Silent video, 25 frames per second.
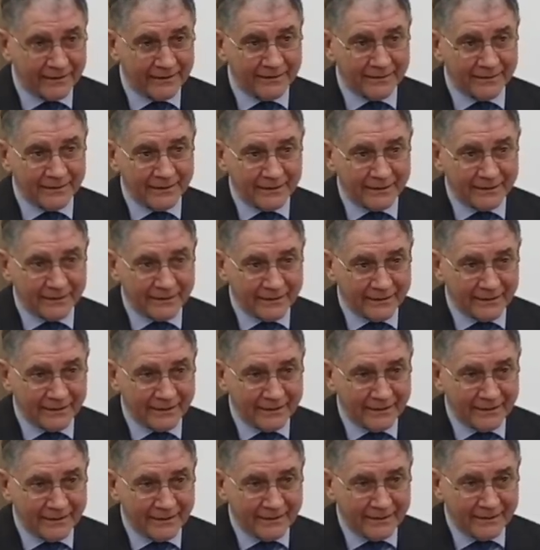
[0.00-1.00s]
the,
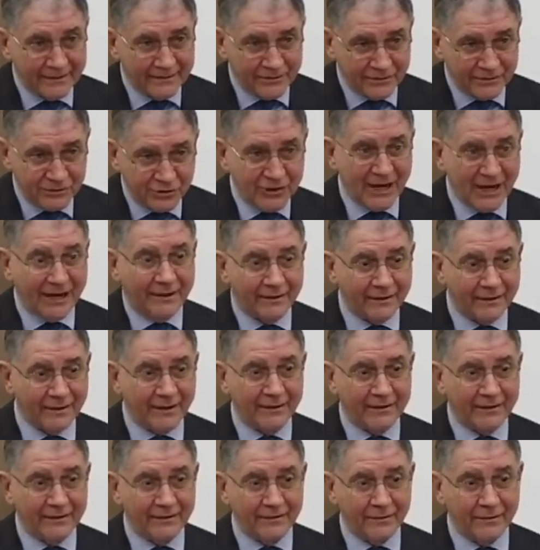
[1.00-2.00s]
uh, the
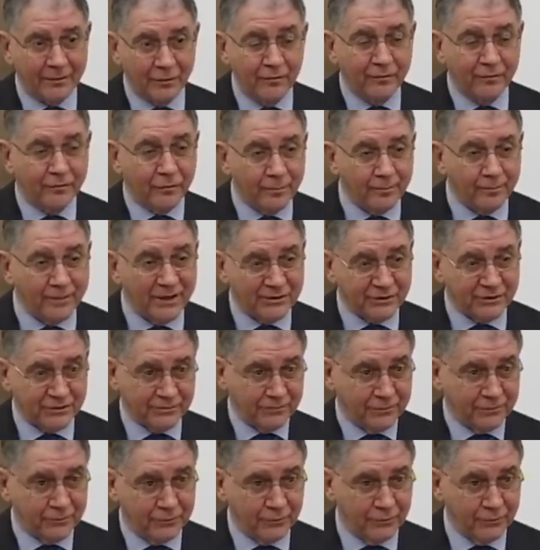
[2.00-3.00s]
general
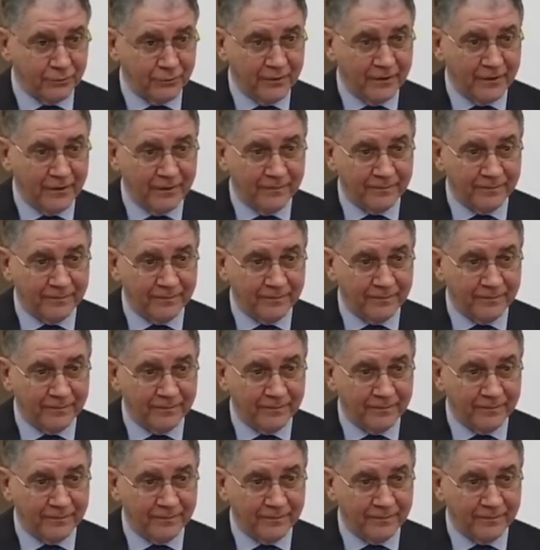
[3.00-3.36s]
conformation to